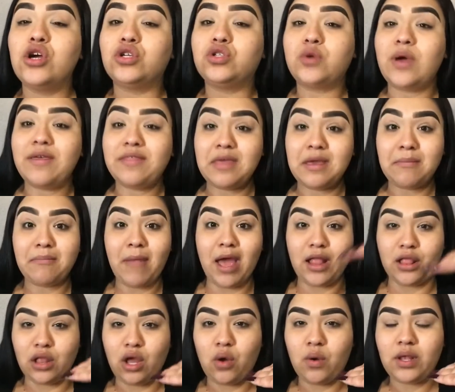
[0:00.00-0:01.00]
so I think
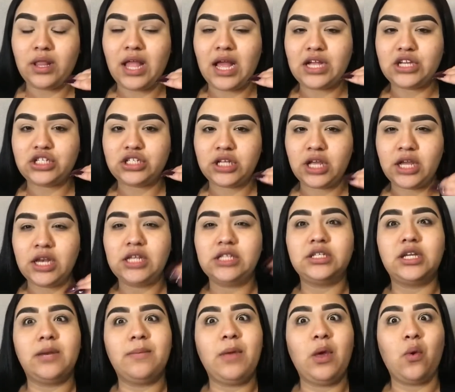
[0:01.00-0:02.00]
my lower lash line is
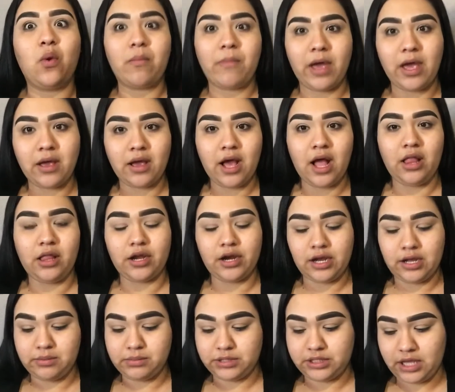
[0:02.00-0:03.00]
going to be where my color
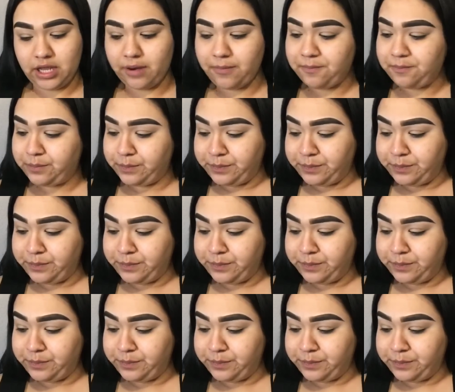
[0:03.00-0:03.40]
comes in.